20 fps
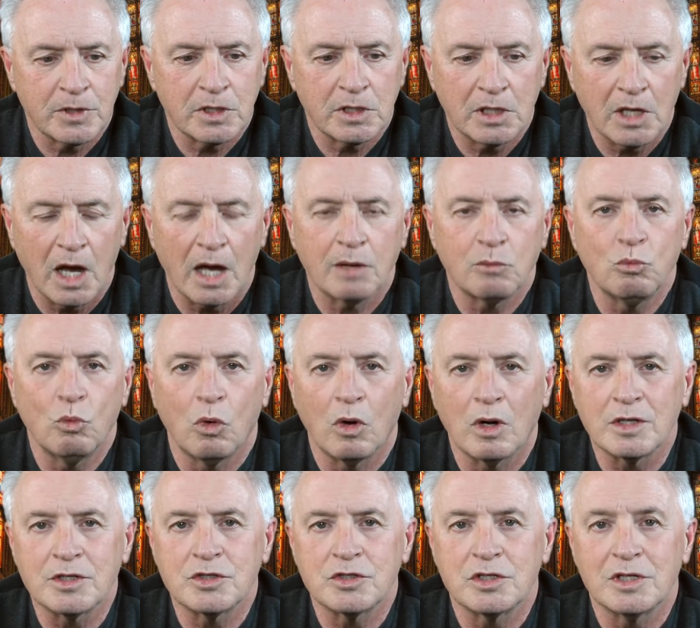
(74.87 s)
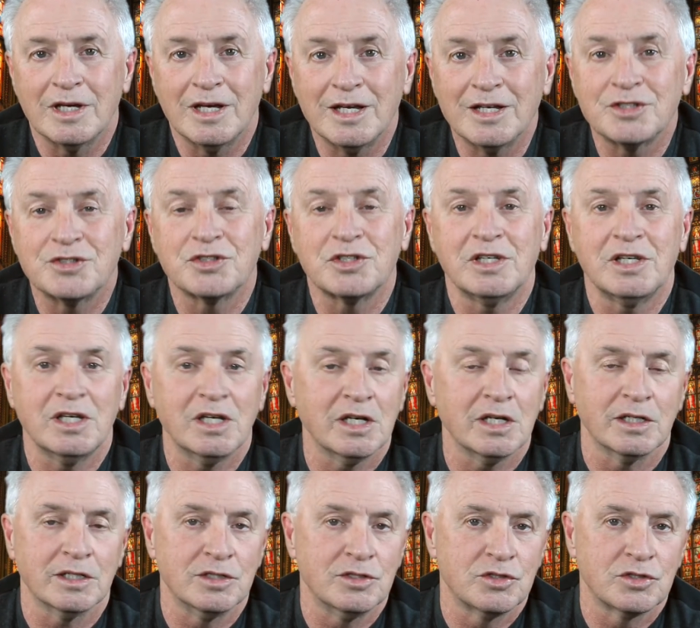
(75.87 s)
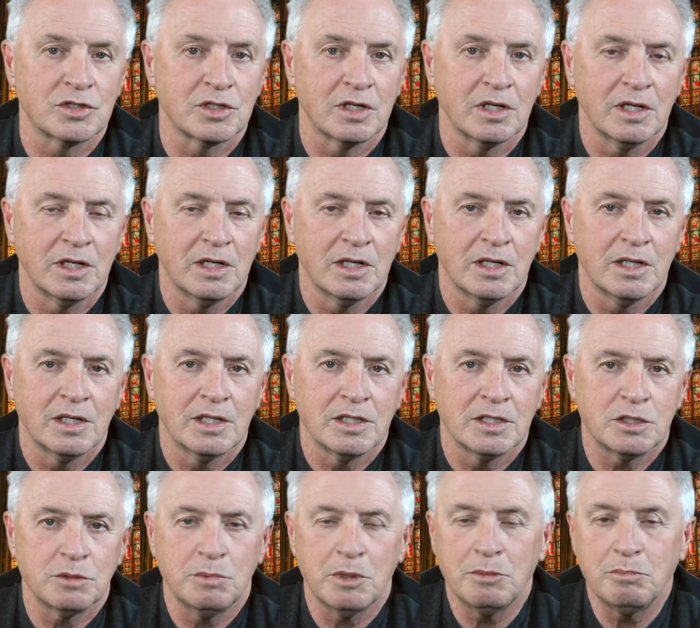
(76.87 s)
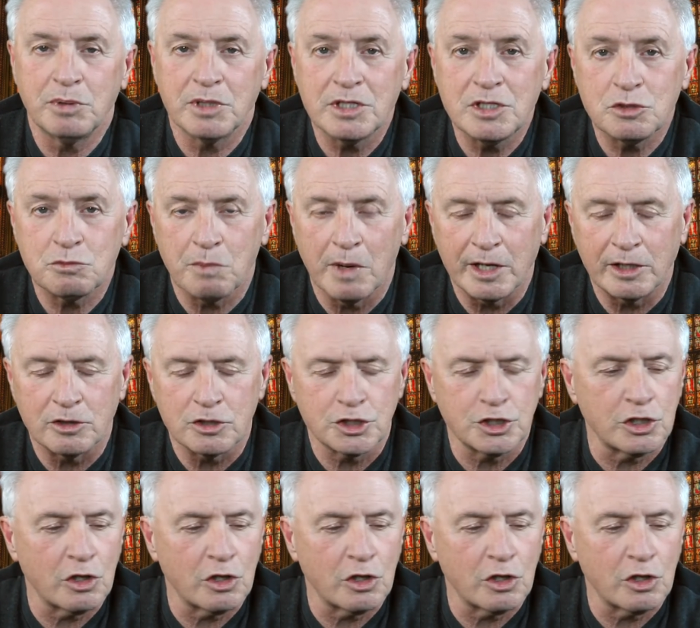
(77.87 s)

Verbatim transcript: God wants His kids to be peacemakers.